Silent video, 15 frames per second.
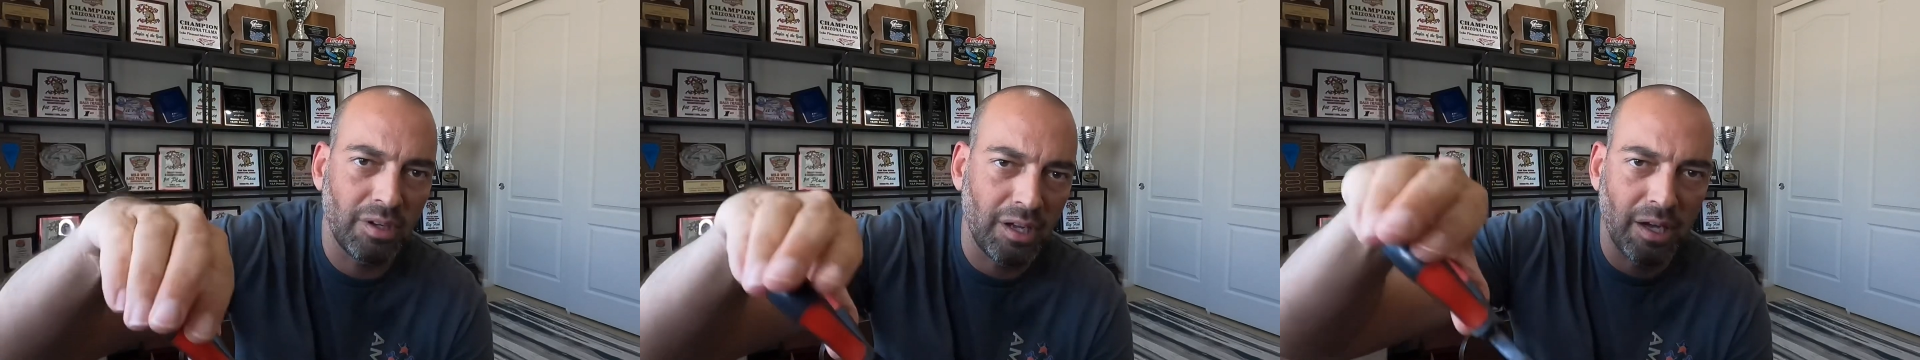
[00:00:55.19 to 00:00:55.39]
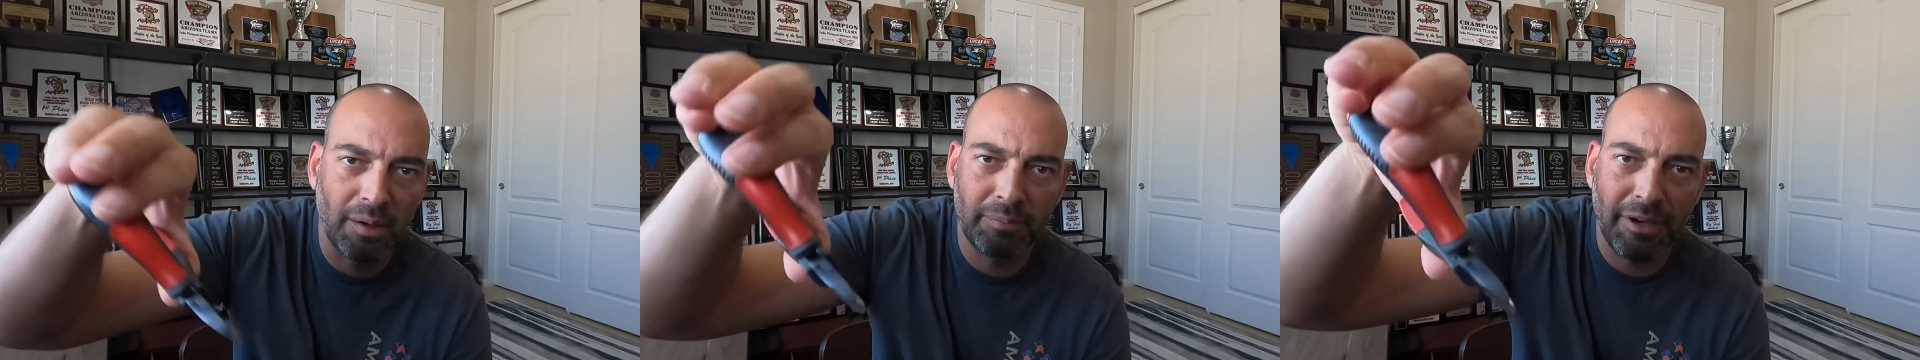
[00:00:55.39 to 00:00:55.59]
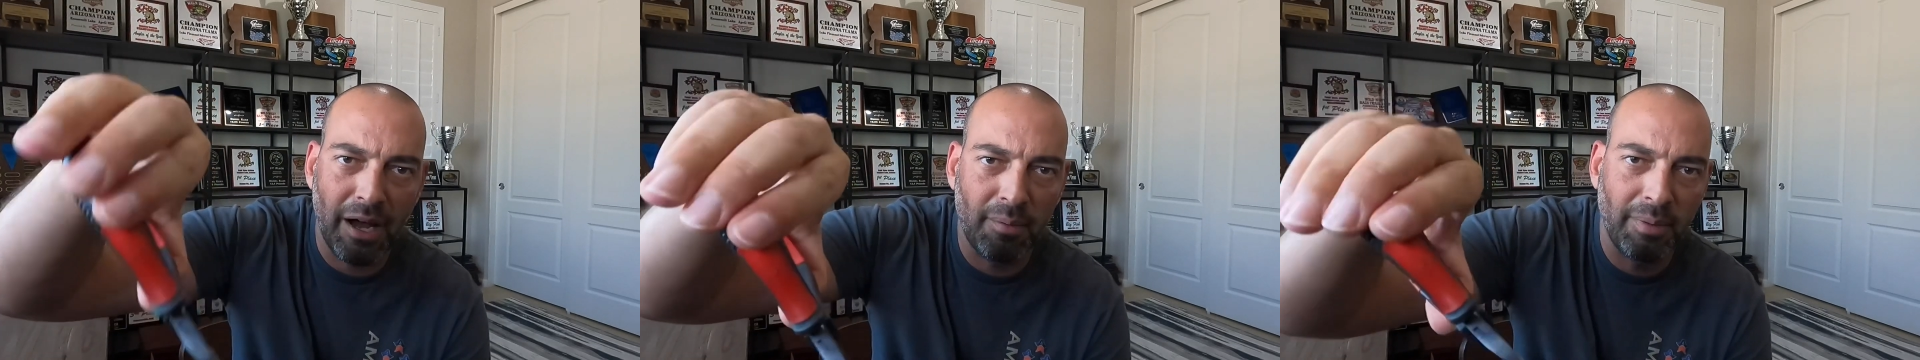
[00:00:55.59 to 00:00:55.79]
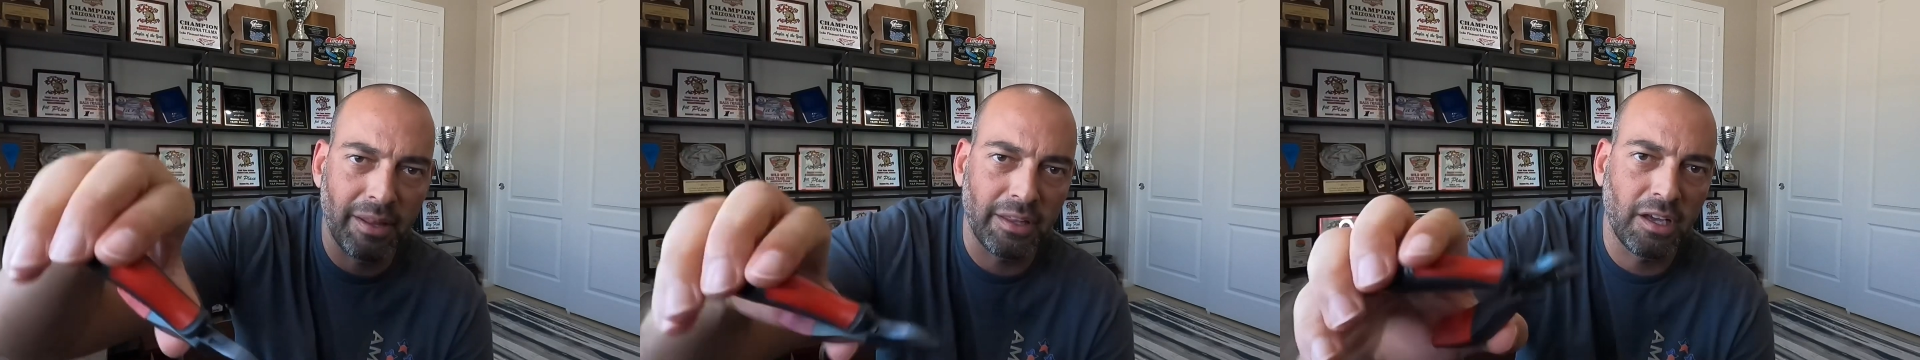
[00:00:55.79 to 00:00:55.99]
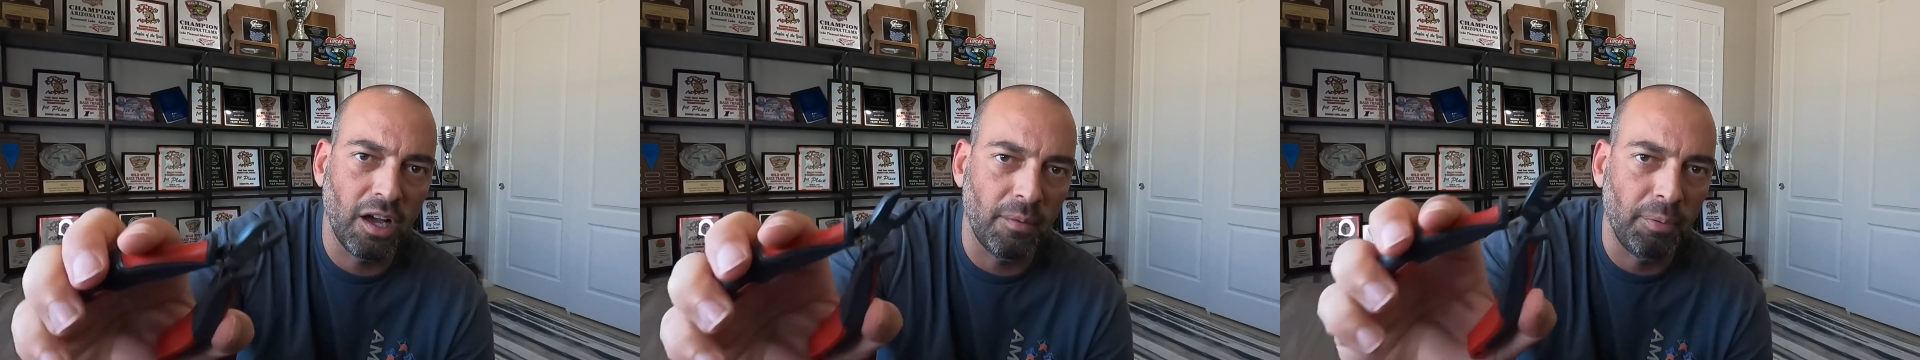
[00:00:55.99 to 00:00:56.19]
down by
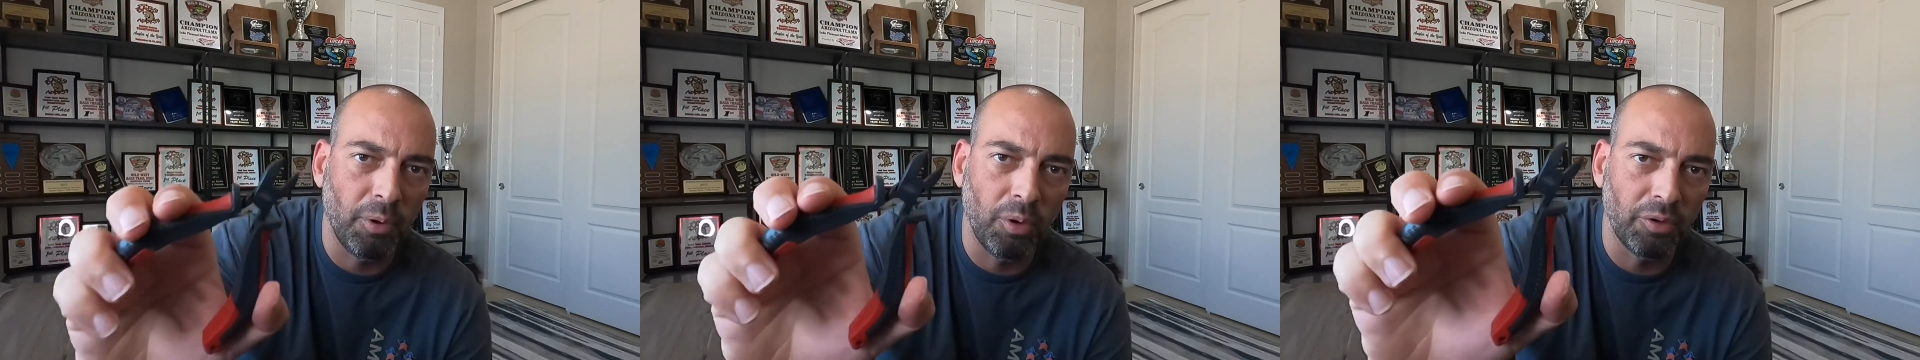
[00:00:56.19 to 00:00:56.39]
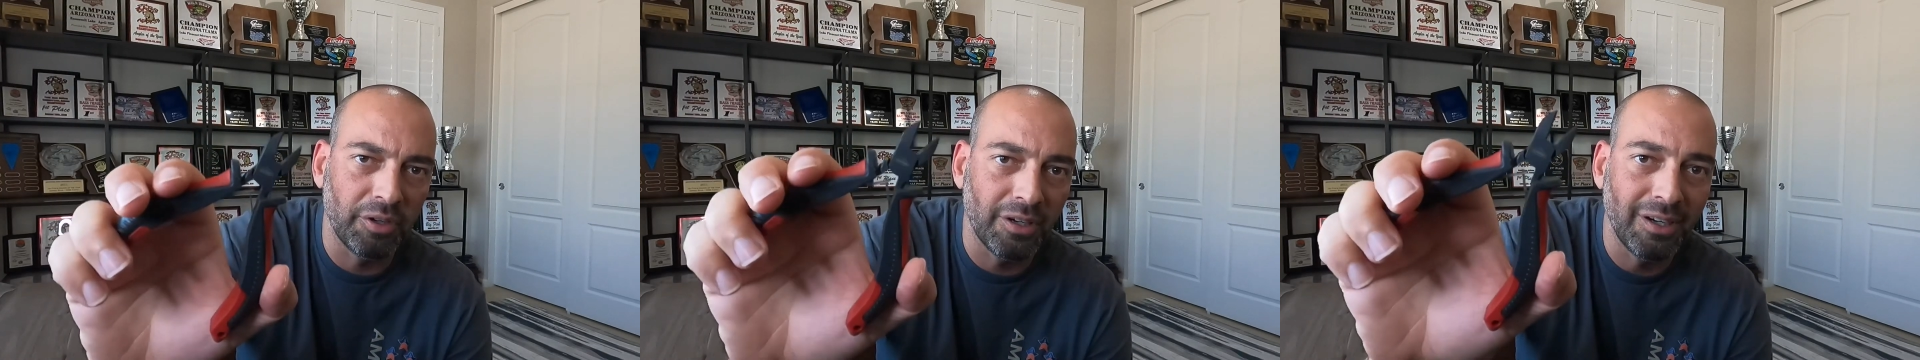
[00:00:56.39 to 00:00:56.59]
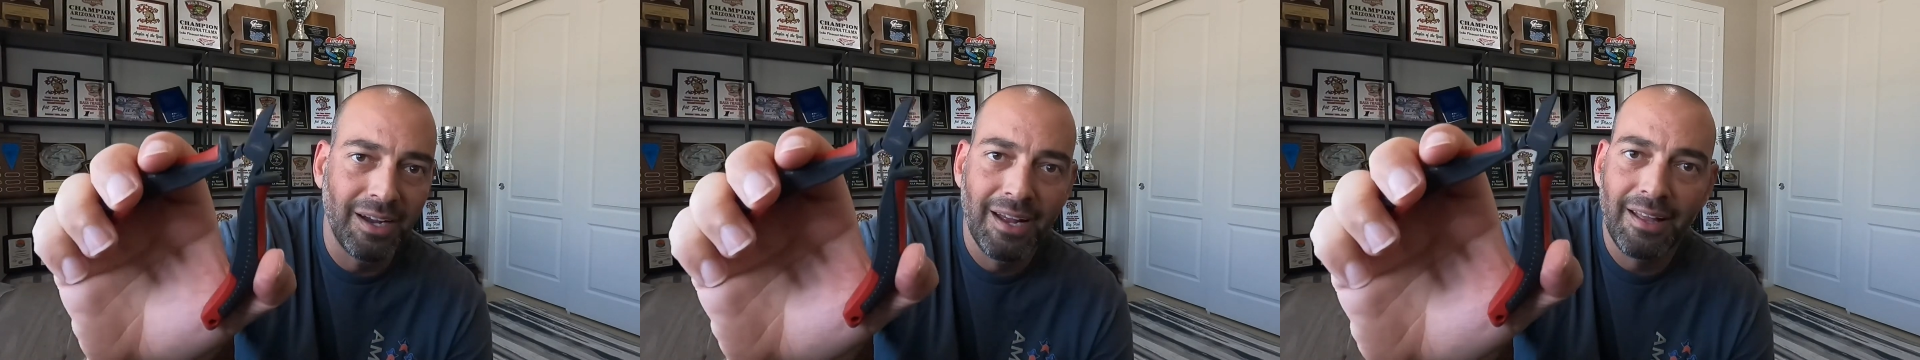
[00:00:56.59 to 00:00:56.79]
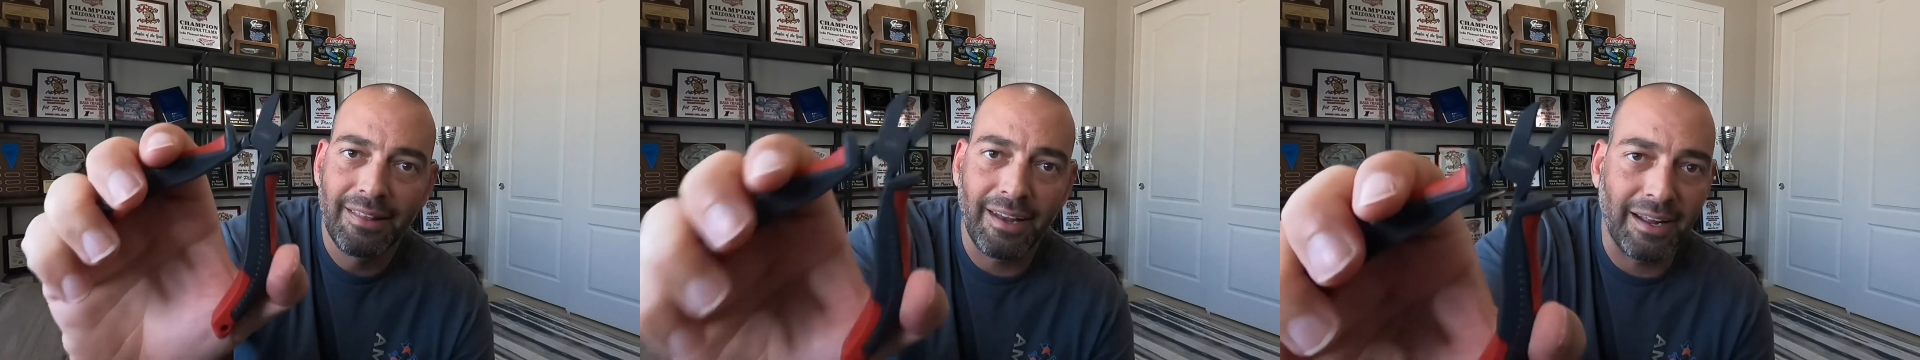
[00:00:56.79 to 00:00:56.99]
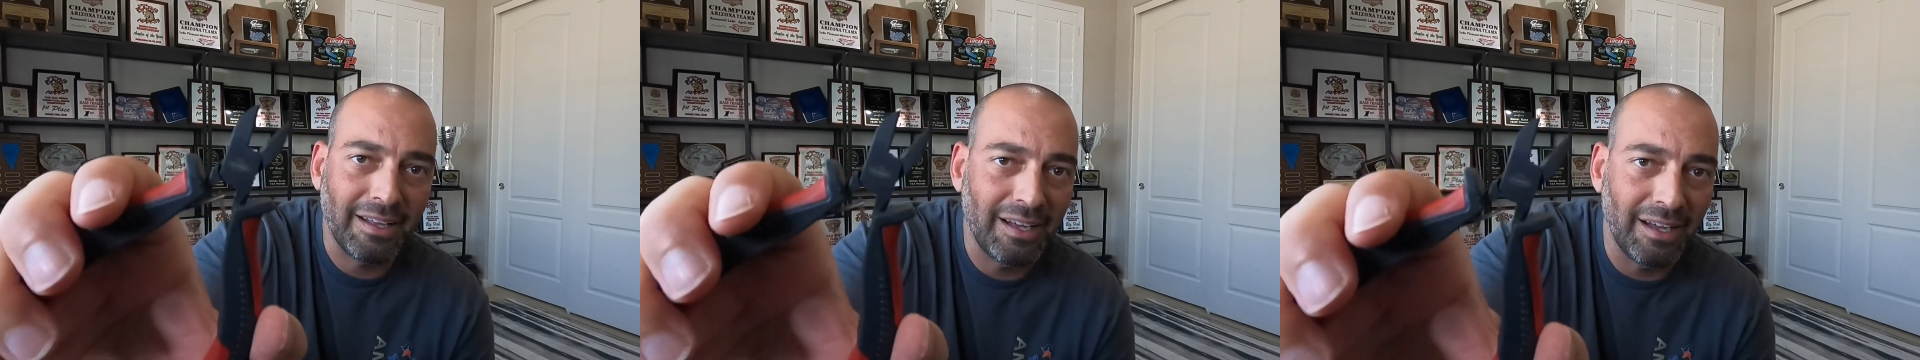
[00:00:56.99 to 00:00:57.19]
the cup holder
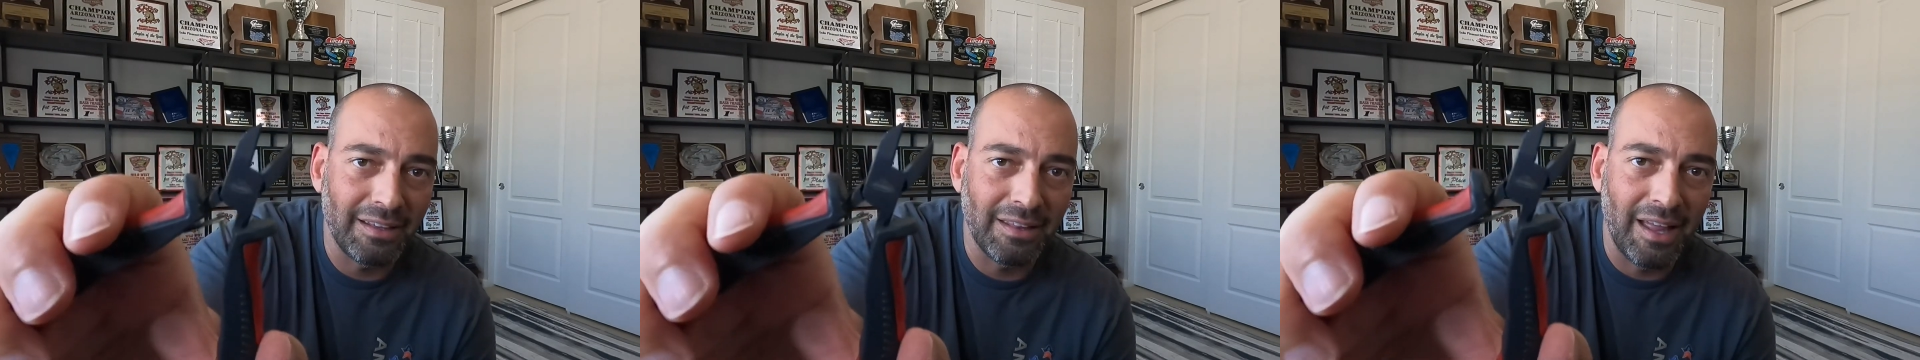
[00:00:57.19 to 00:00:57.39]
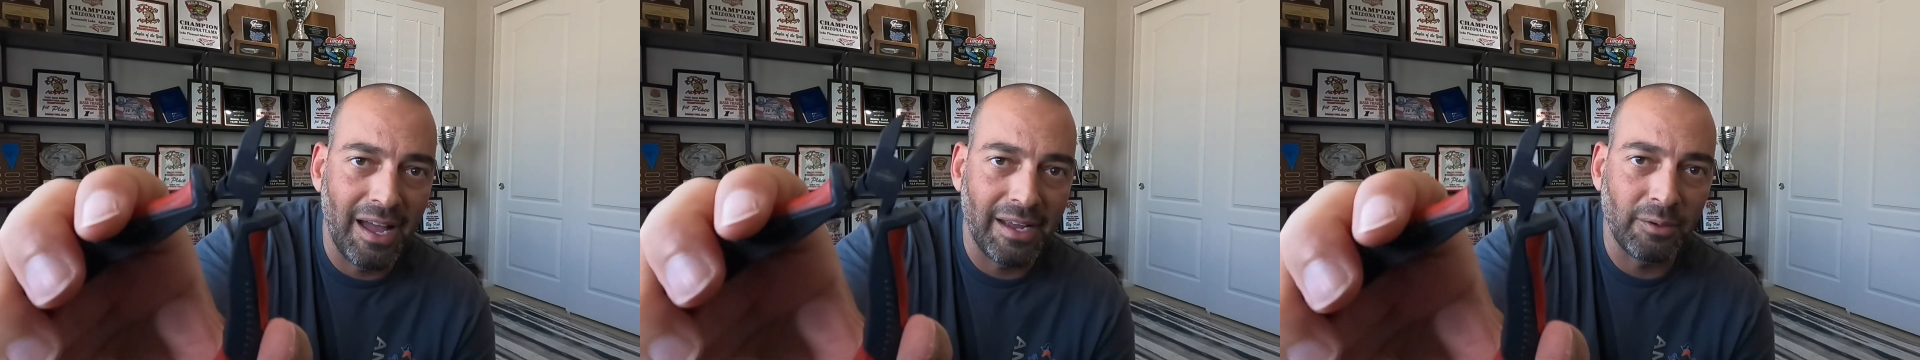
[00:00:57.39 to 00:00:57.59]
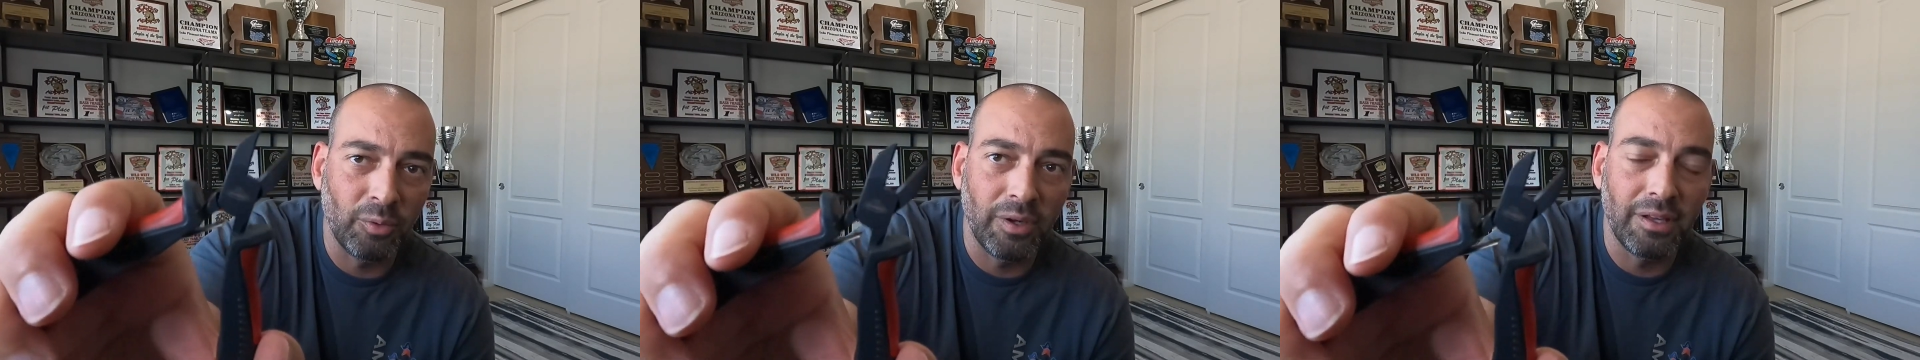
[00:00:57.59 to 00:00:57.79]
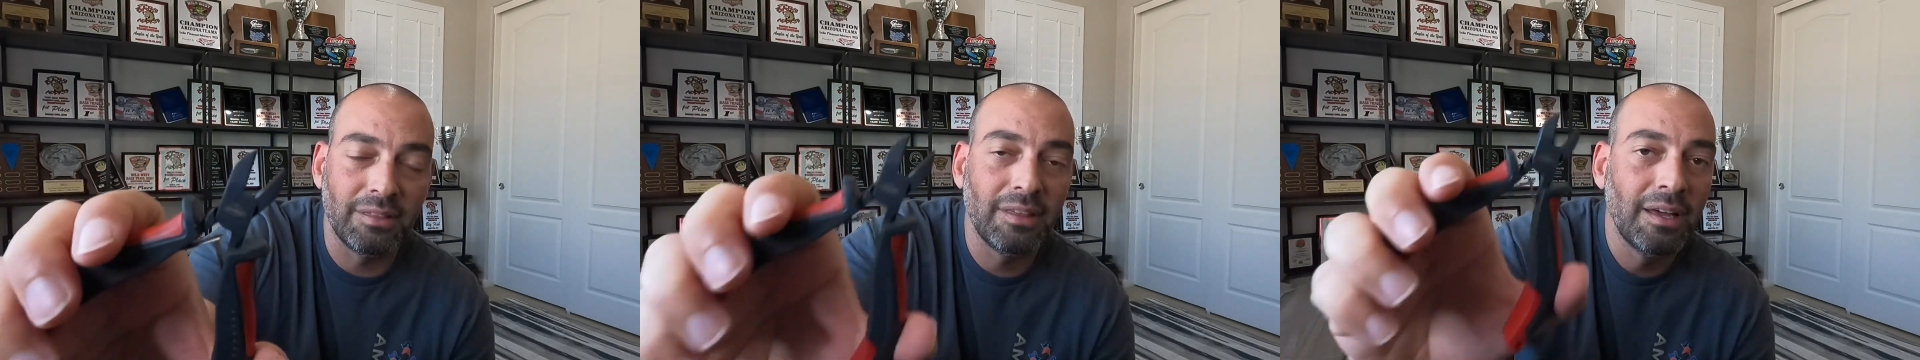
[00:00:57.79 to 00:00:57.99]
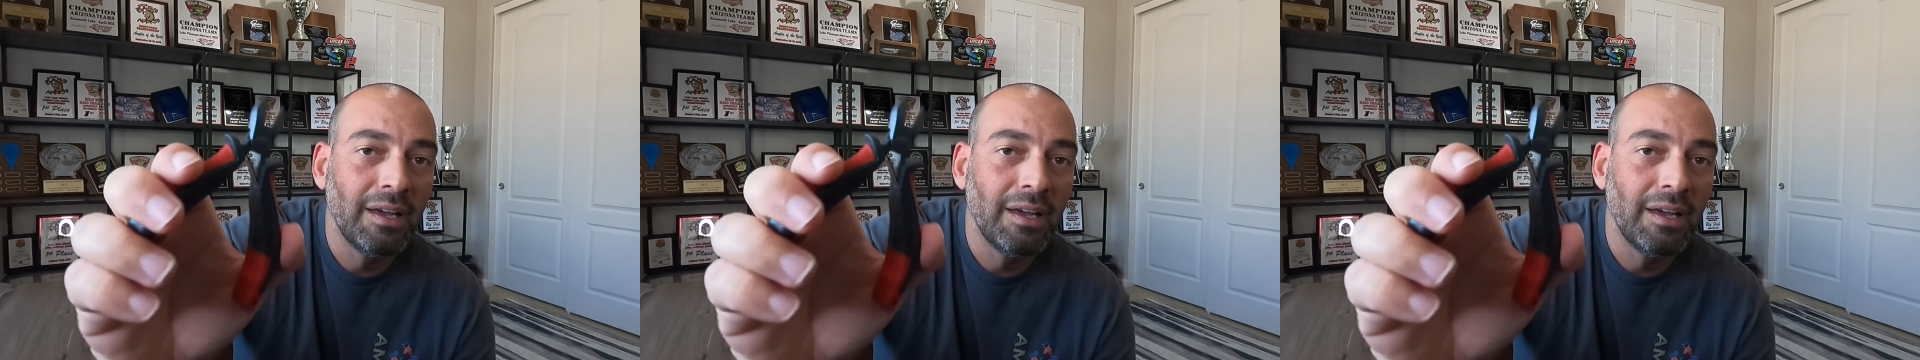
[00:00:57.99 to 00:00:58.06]
that I cut line with.